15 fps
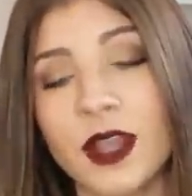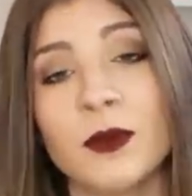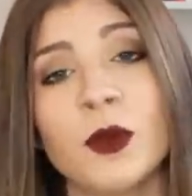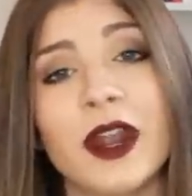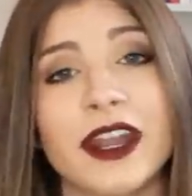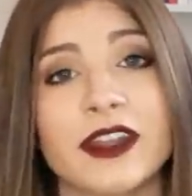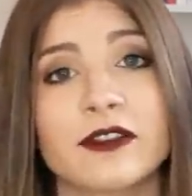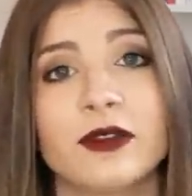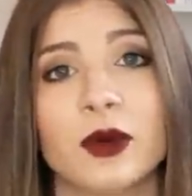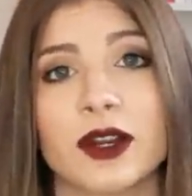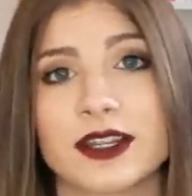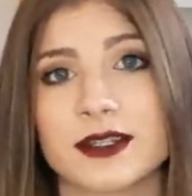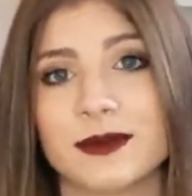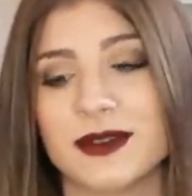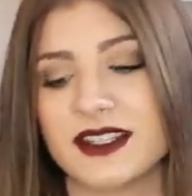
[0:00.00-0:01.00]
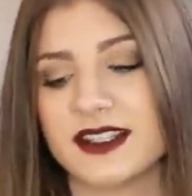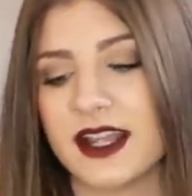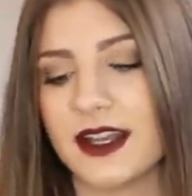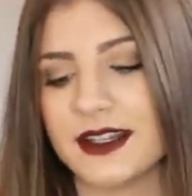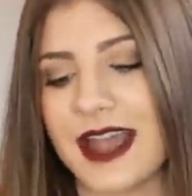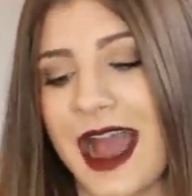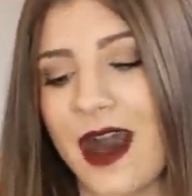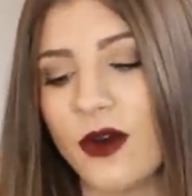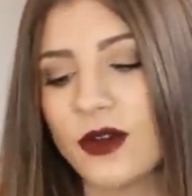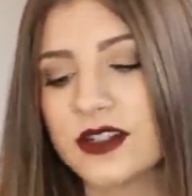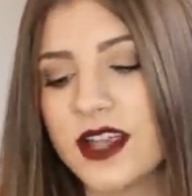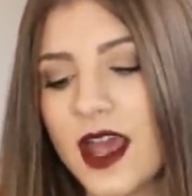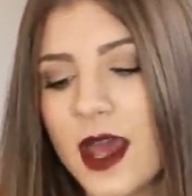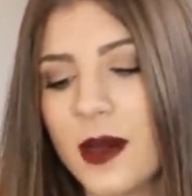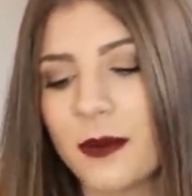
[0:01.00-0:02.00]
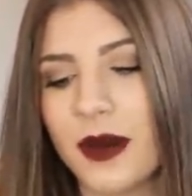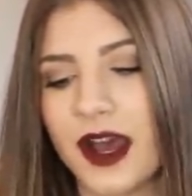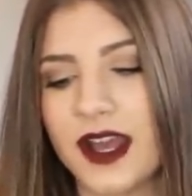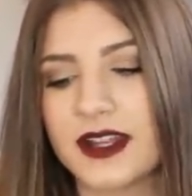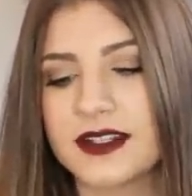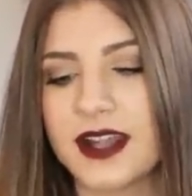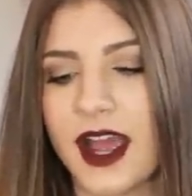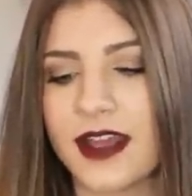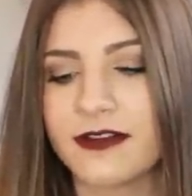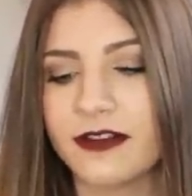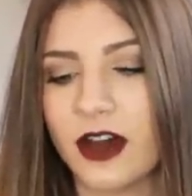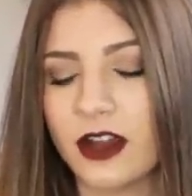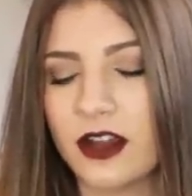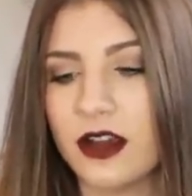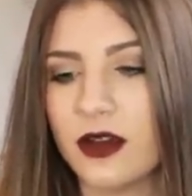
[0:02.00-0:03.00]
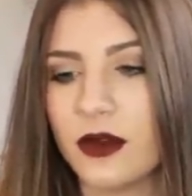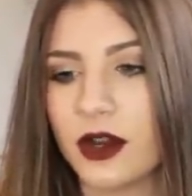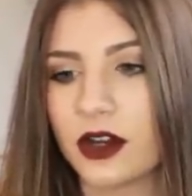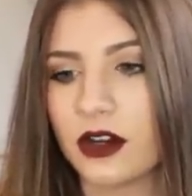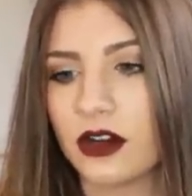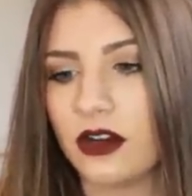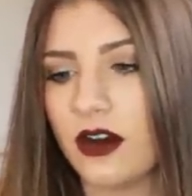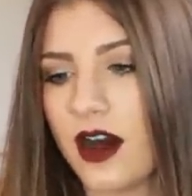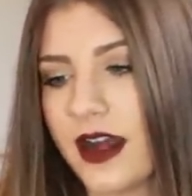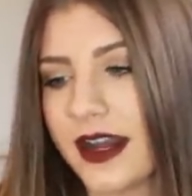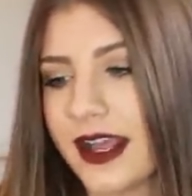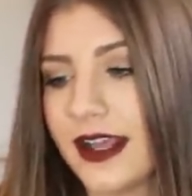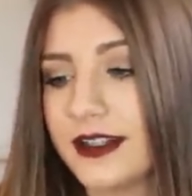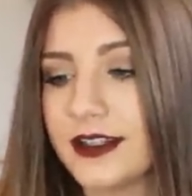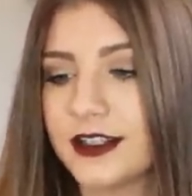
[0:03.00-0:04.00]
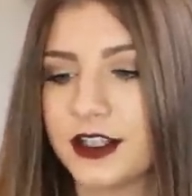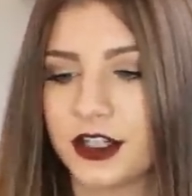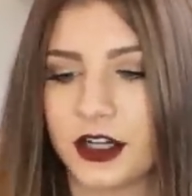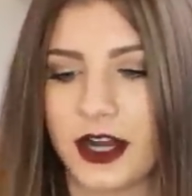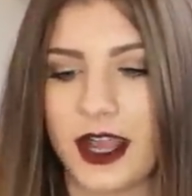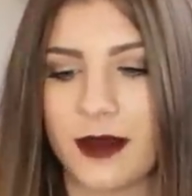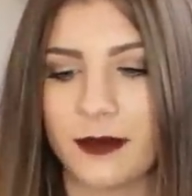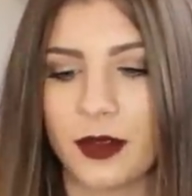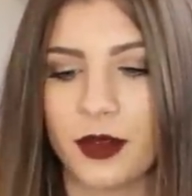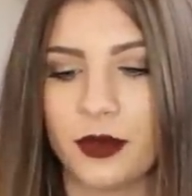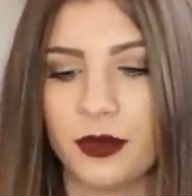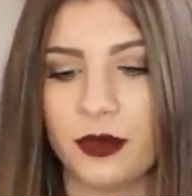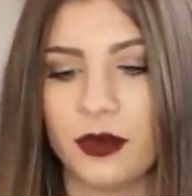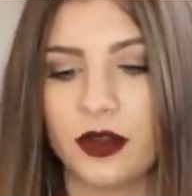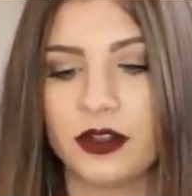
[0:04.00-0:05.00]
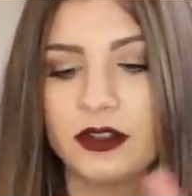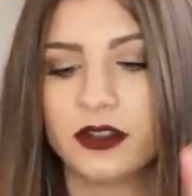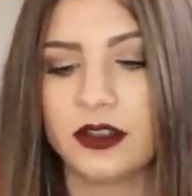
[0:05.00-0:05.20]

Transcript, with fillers: I'm waiting for it to be sent out, but I follow a girl on Instagram who,